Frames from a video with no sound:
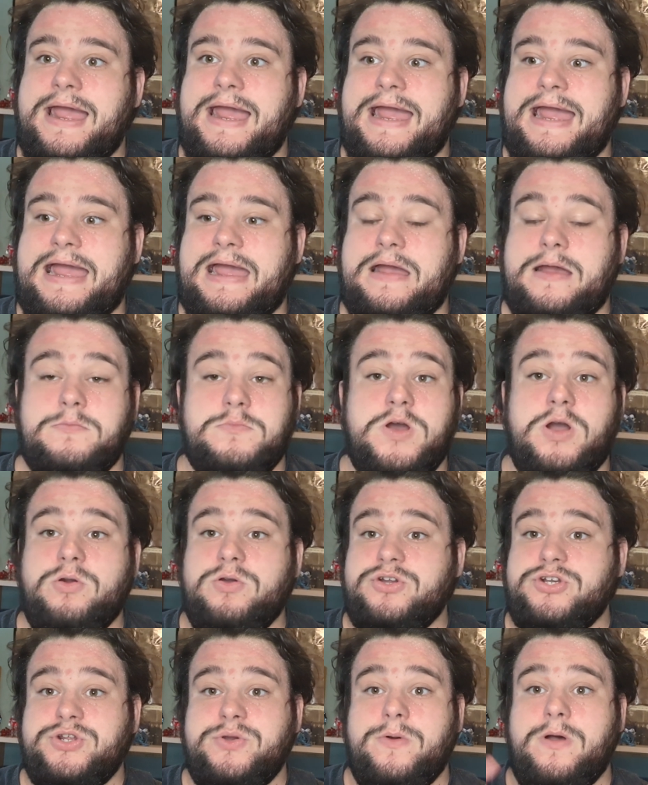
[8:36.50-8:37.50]
Uh, I'm not
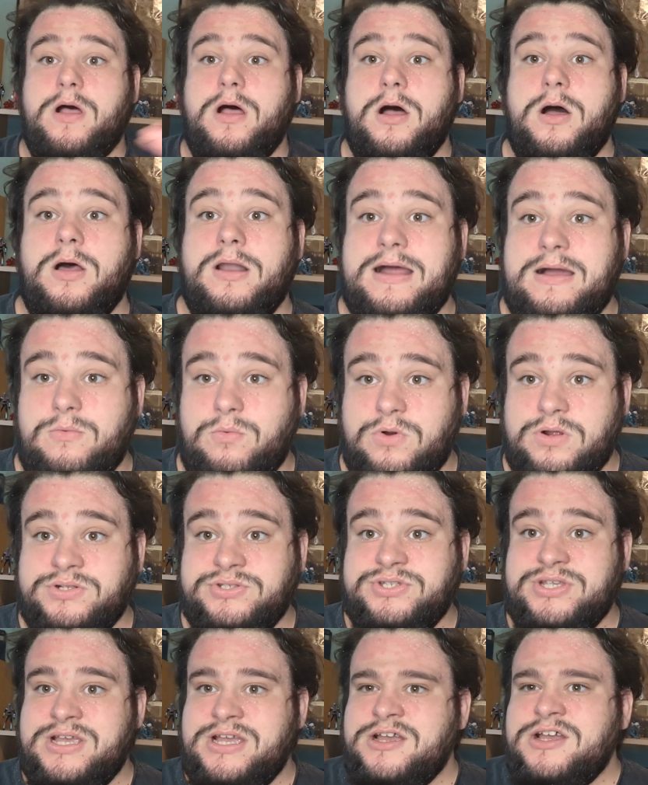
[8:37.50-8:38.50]
going to do it all at
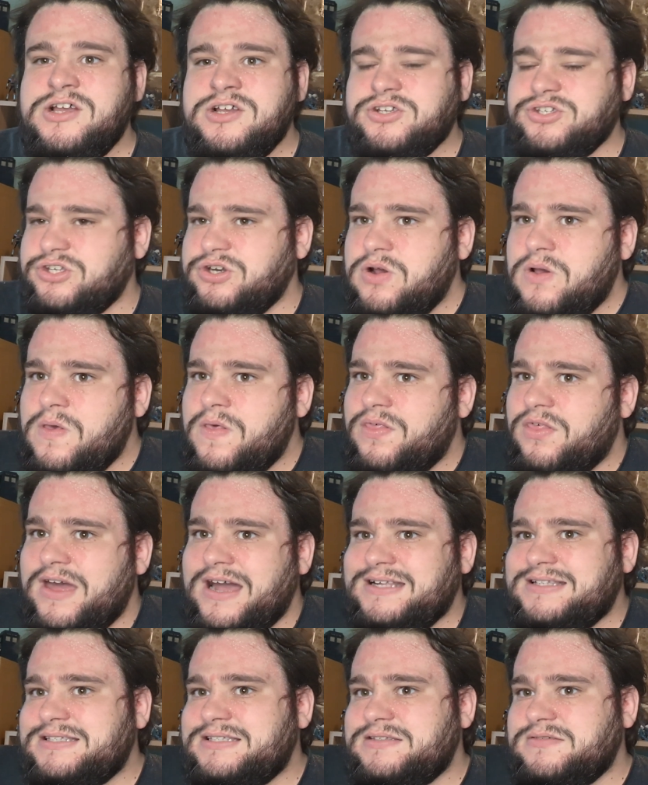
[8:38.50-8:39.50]
once because you know
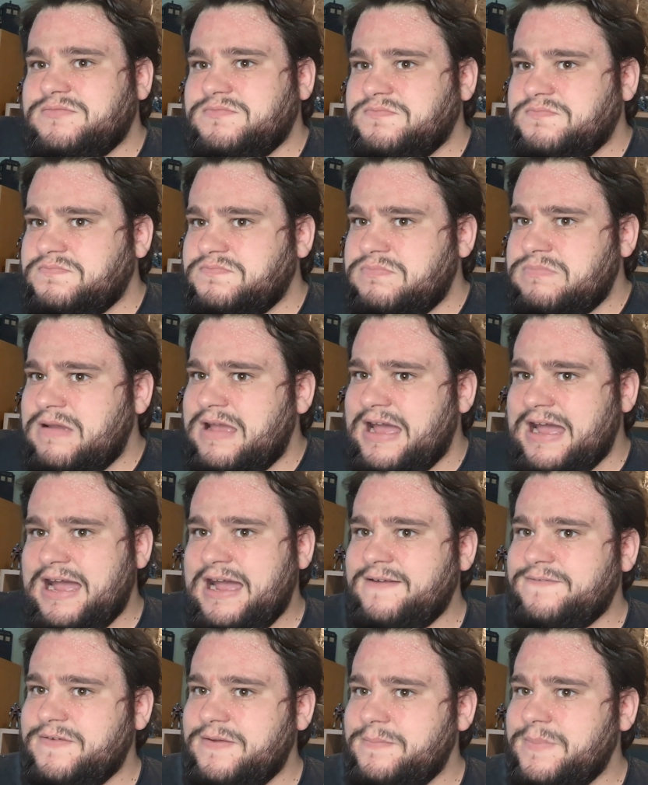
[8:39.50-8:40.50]
that's
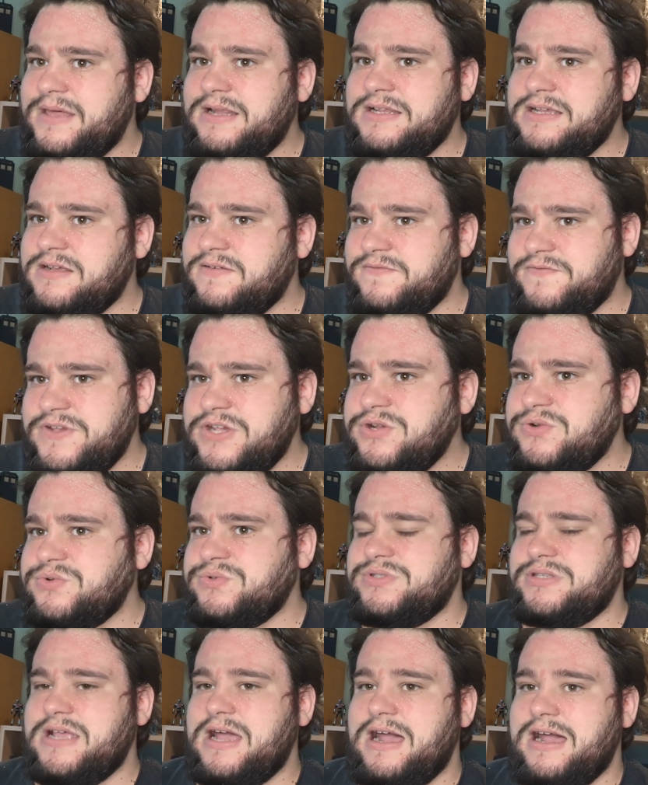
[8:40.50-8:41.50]
half a million
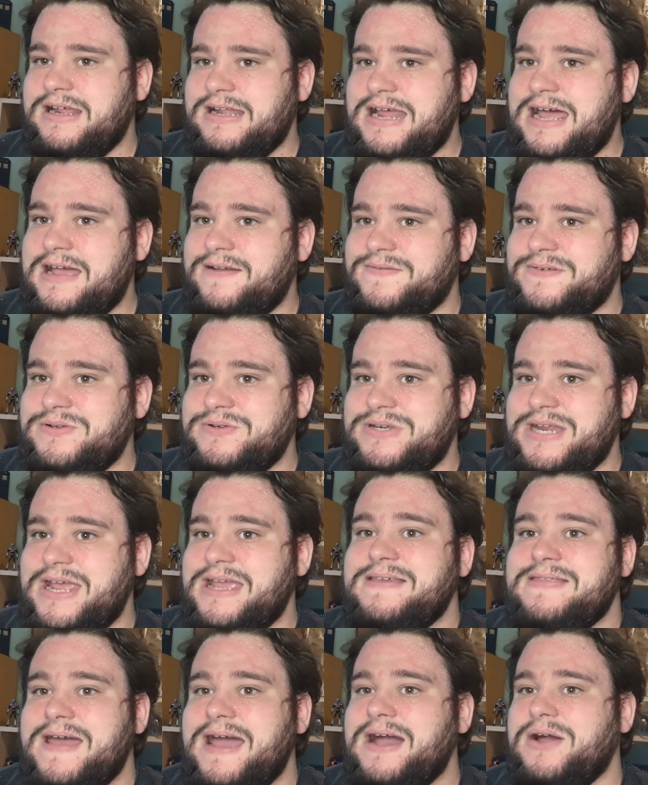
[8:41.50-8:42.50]
views that I'll have to
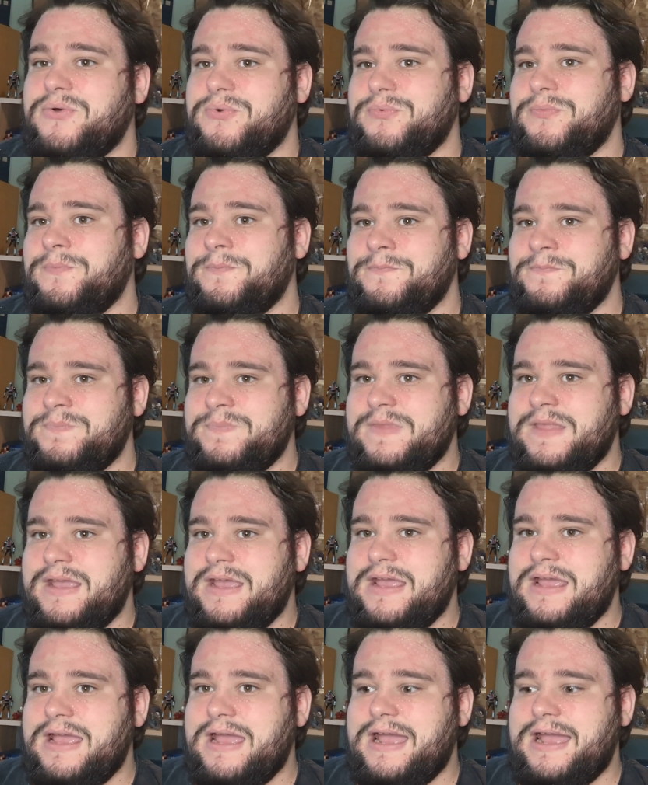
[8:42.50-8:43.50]
take down
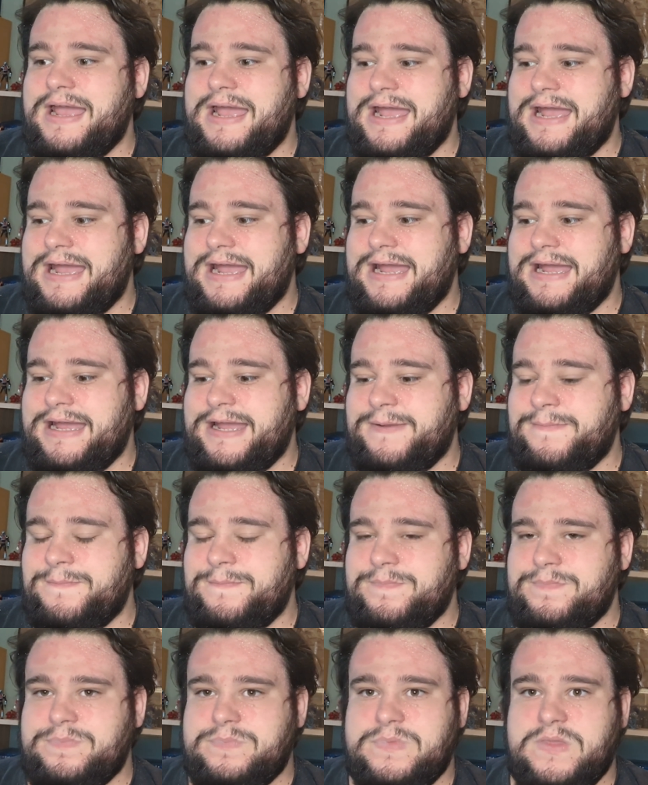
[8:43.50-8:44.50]

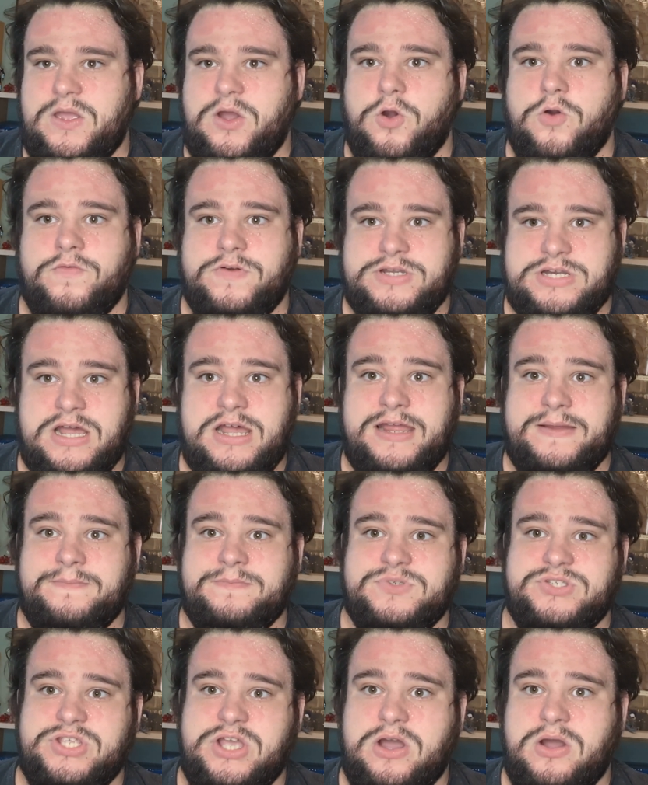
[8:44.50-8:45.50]
um, over
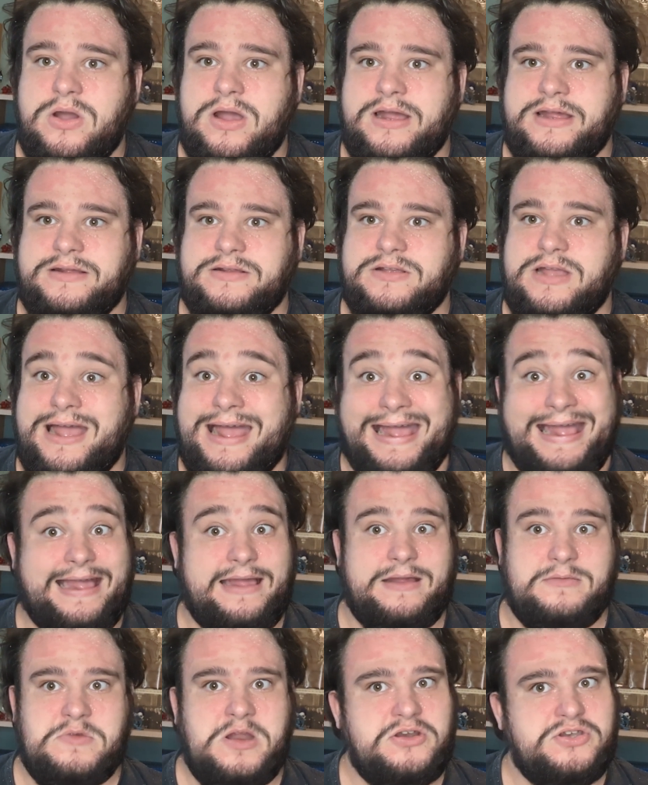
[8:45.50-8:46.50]
time. So I,
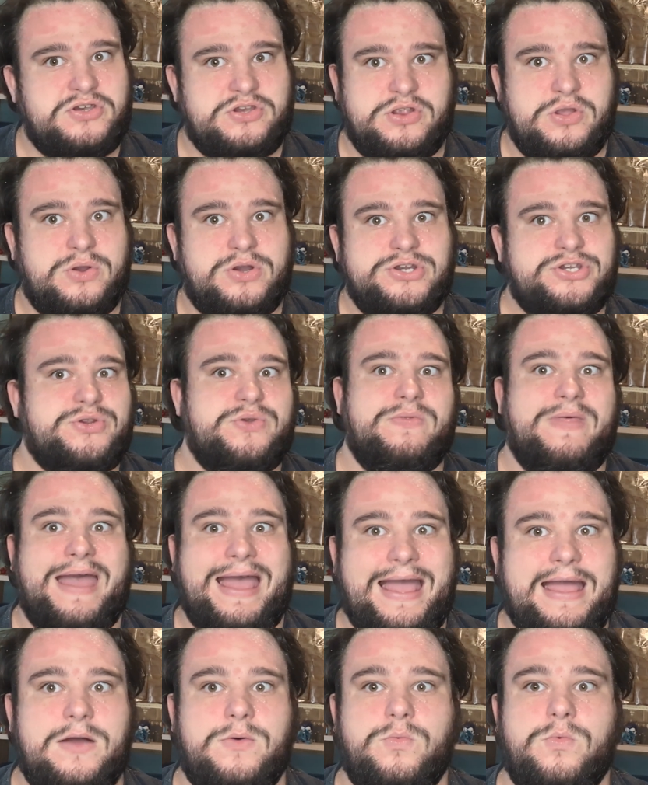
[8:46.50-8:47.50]
I, am not going to do
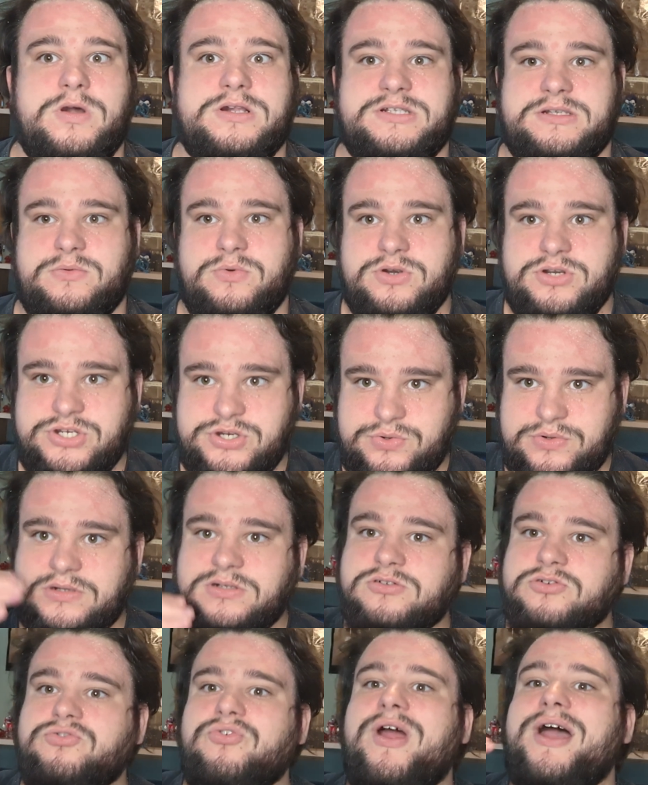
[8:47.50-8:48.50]
that at once. I'm going to do
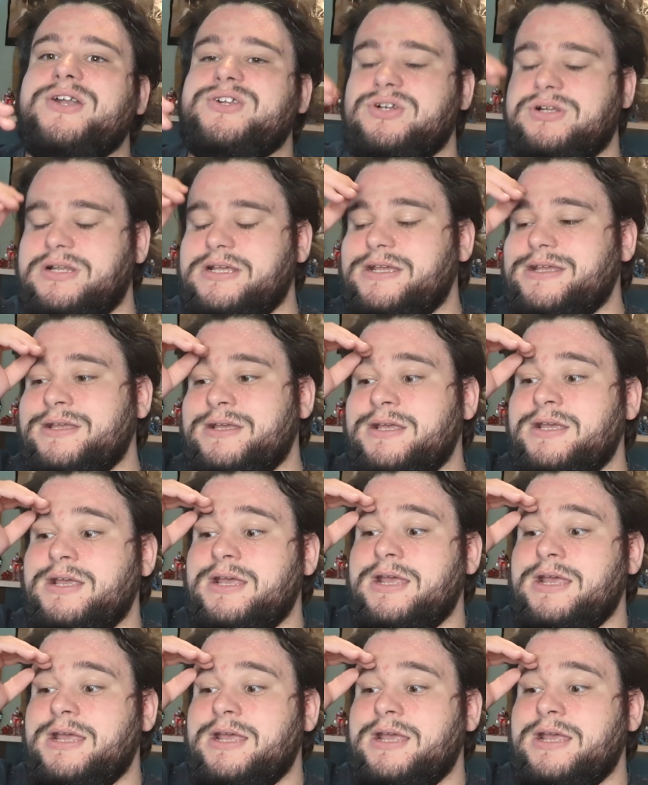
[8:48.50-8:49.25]
it gradually.